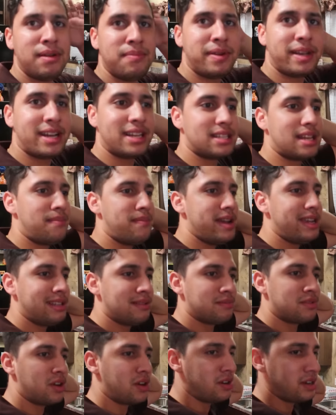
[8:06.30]
me because I made
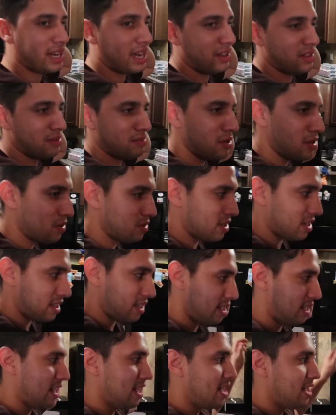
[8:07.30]
them turn down the music.
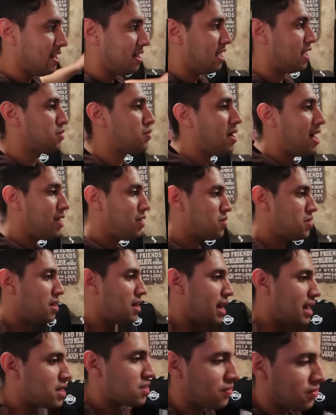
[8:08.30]
That's why I
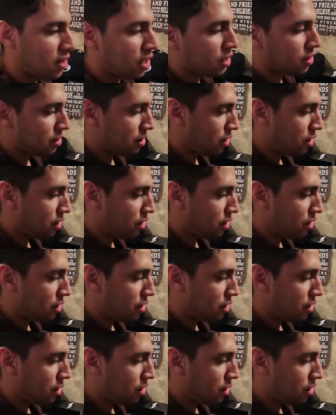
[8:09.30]
usually like to vlog